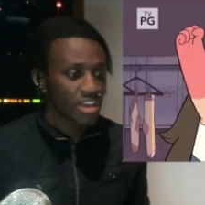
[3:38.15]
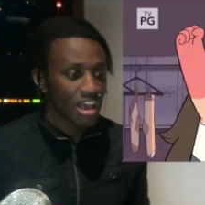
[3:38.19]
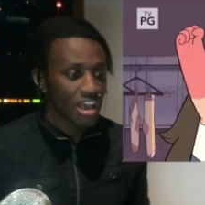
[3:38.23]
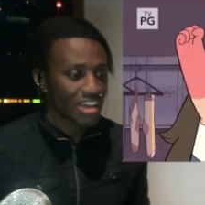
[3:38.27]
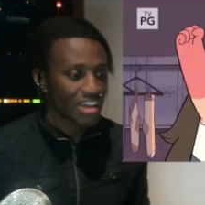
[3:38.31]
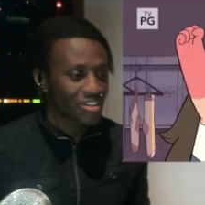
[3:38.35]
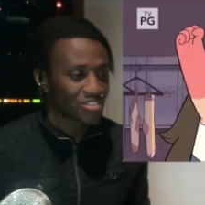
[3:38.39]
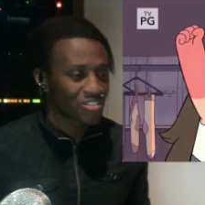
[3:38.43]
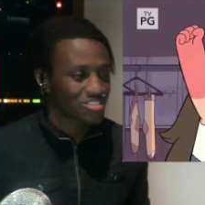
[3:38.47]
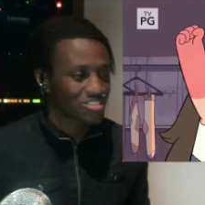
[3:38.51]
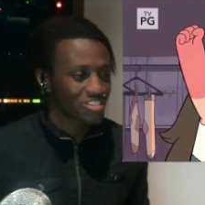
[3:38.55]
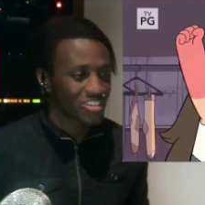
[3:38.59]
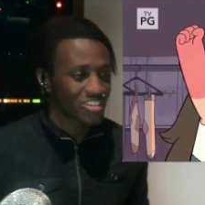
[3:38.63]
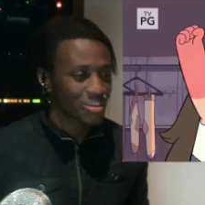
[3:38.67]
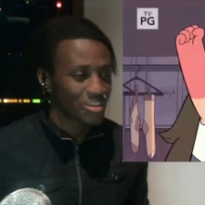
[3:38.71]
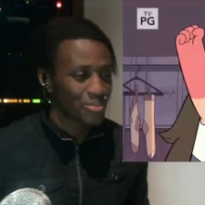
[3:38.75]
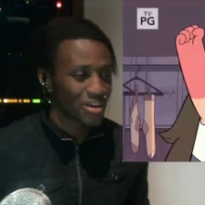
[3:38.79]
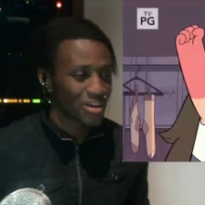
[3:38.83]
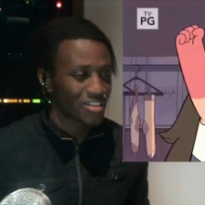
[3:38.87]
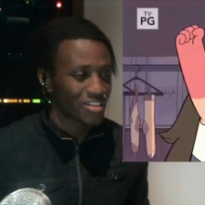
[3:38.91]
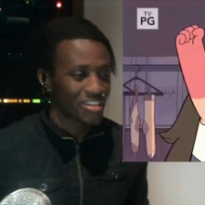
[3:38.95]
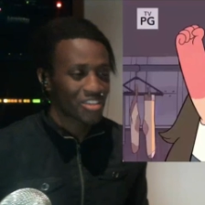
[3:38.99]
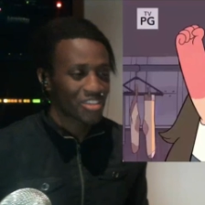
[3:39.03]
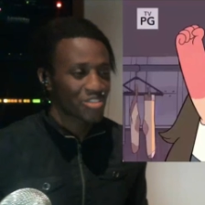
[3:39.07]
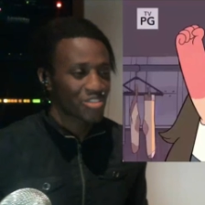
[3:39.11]
I know it's only
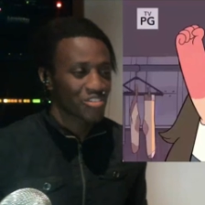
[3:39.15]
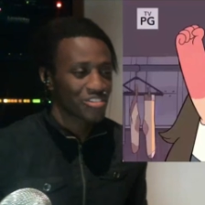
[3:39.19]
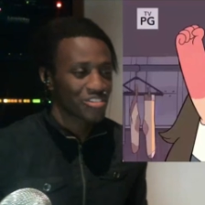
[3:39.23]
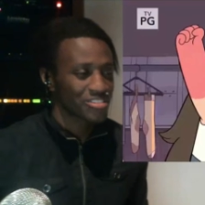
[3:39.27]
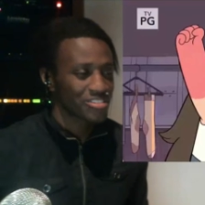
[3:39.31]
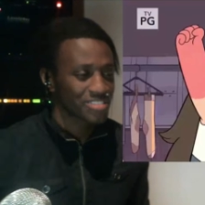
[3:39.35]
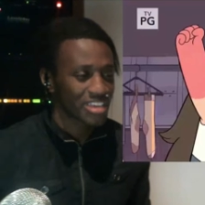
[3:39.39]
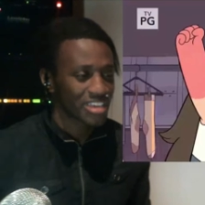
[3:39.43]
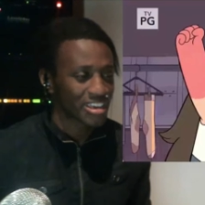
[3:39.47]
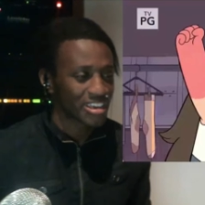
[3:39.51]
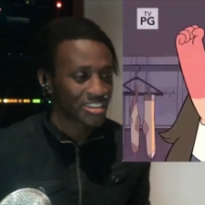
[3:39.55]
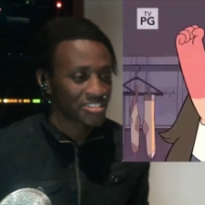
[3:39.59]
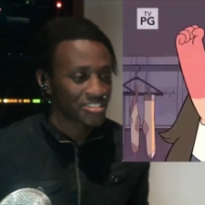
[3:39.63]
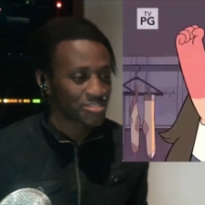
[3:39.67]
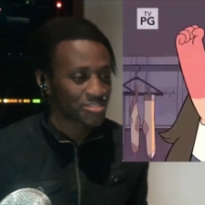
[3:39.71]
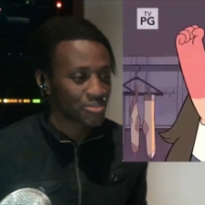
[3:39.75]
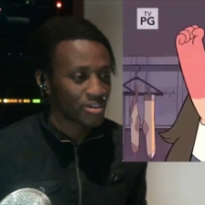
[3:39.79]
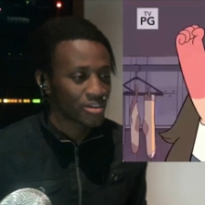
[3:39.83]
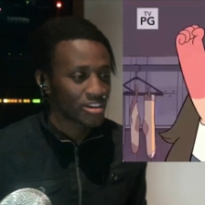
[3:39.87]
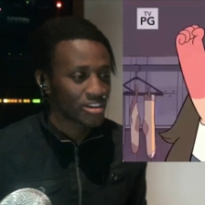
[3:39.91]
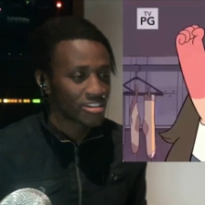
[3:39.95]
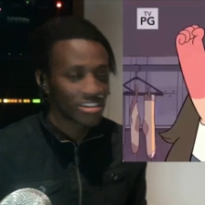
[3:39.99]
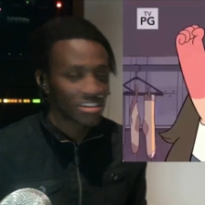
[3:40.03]
about like thirty seconds, but